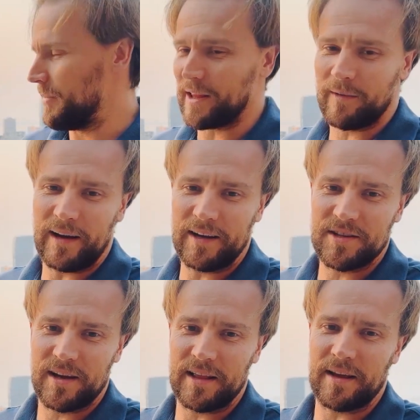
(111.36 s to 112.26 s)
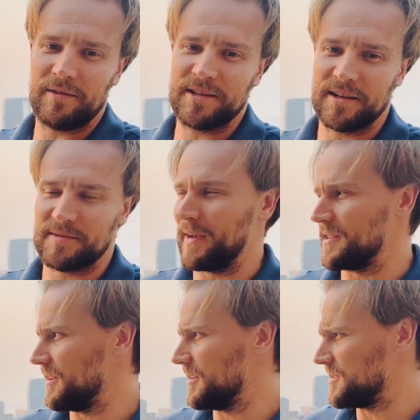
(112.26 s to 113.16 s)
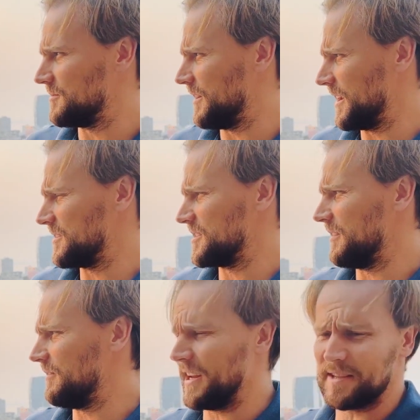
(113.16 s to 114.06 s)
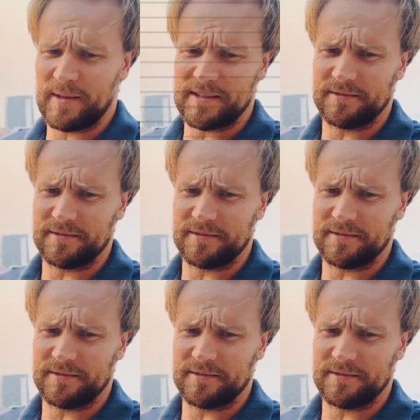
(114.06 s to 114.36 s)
Bad quality and everything is very expensive.